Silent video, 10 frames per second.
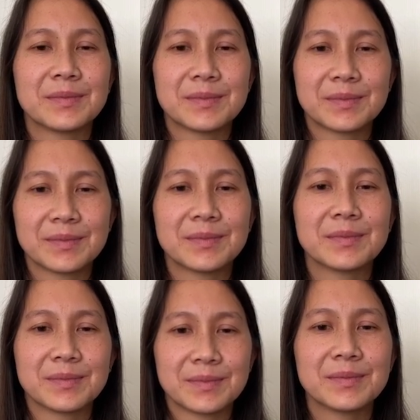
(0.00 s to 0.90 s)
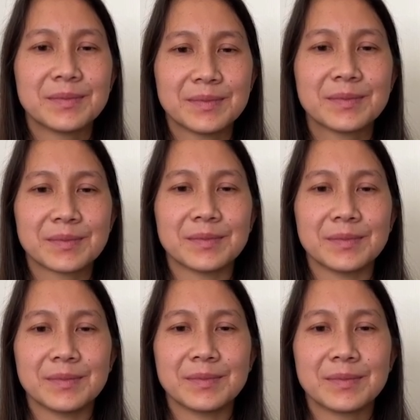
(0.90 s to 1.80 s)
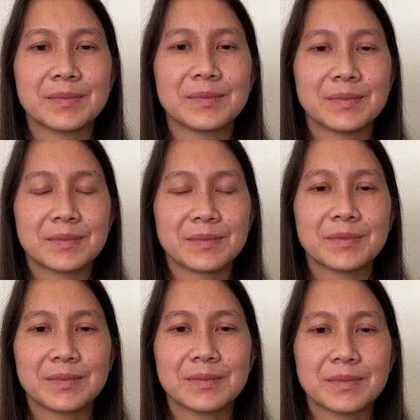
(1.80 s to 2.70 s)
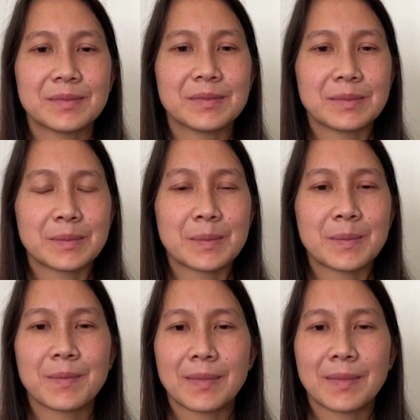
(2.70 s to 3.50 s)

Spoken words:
This person isn't speaking.